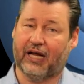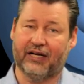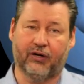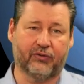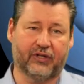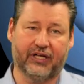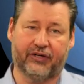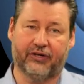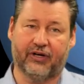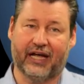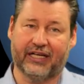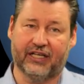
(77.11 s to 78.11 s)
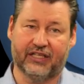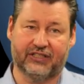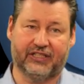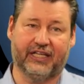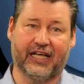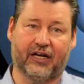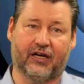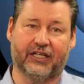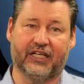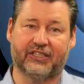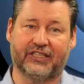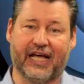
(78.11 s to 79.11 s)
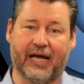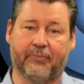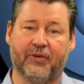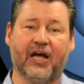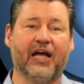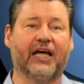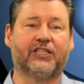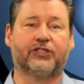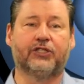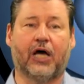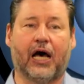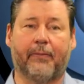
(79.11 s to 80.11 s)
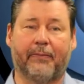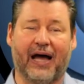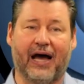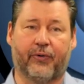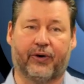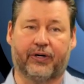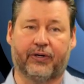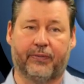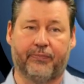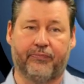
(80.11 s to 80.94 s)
I don't think you're likely to see that on the exam. It's not powered.